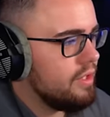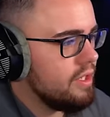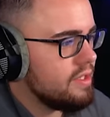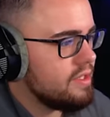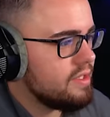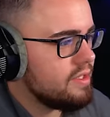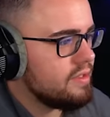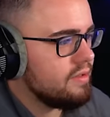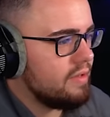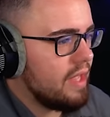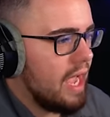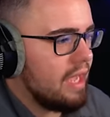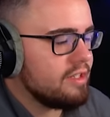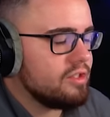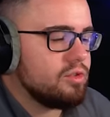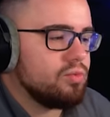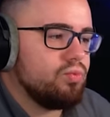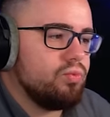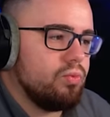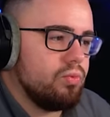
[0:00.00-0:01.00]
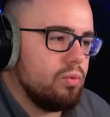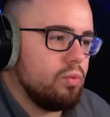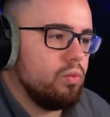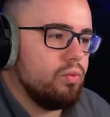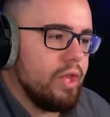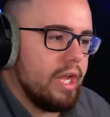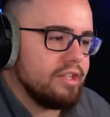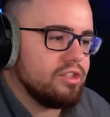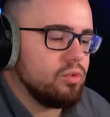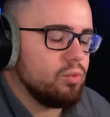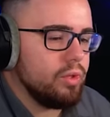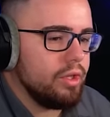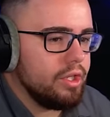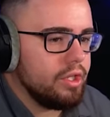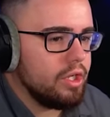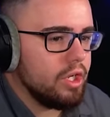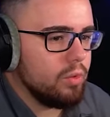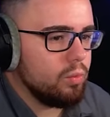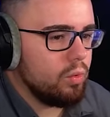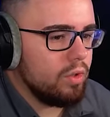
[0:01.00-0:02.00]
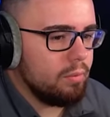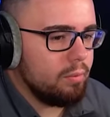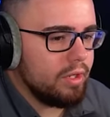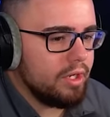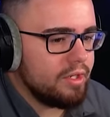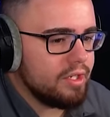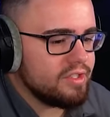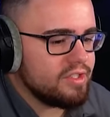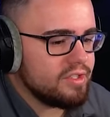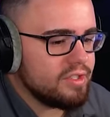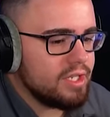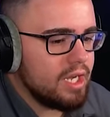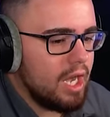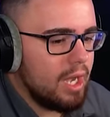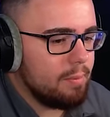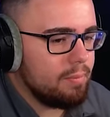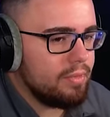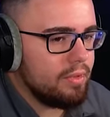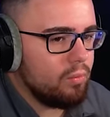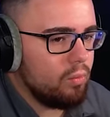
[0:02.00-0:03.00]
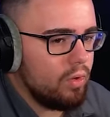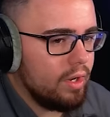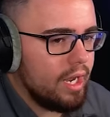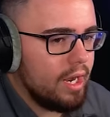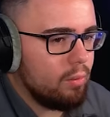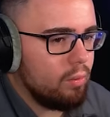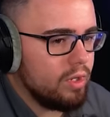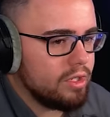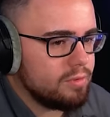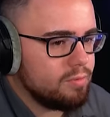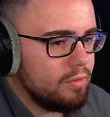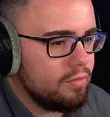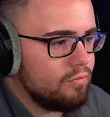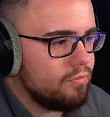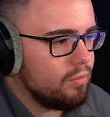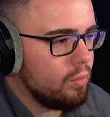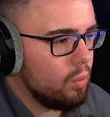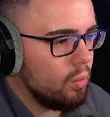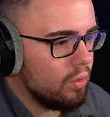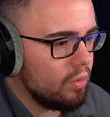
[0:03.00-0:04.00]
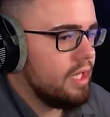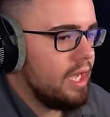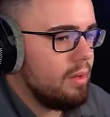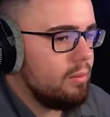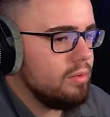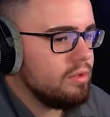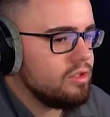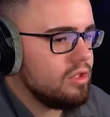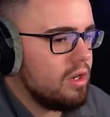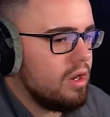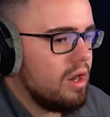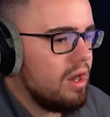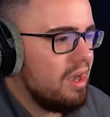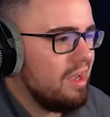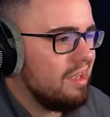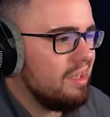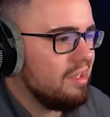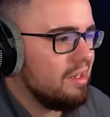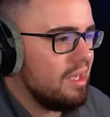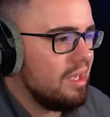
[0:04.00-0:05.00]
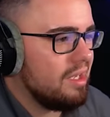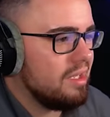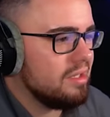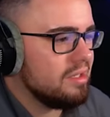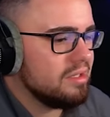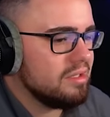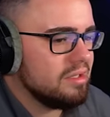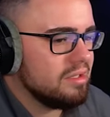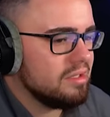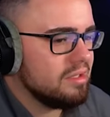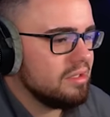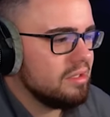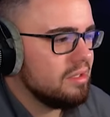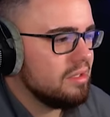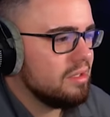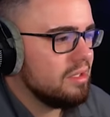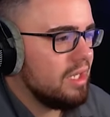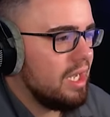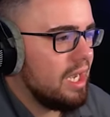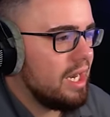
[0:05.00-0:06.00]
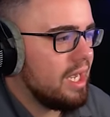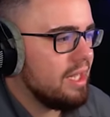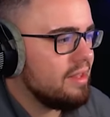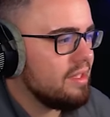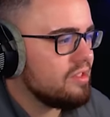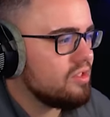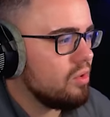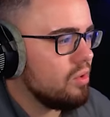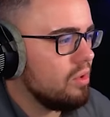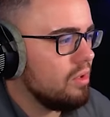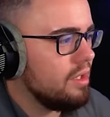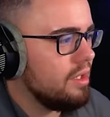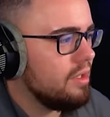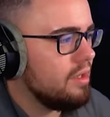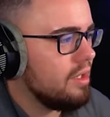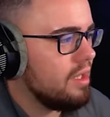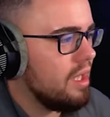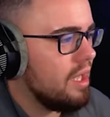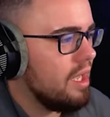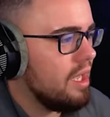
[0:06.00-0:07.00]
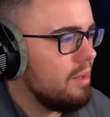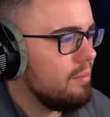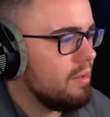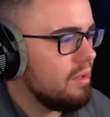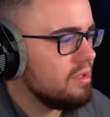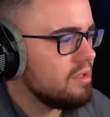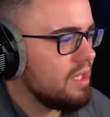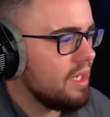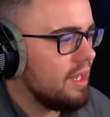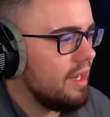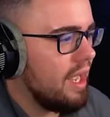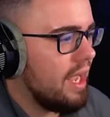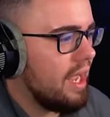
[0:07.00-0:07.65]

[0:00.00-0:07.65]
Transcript: This, that's, that's a really good one, but it doesn't top the one I was before. That one's all right. I, I got this early in the game. It looks like an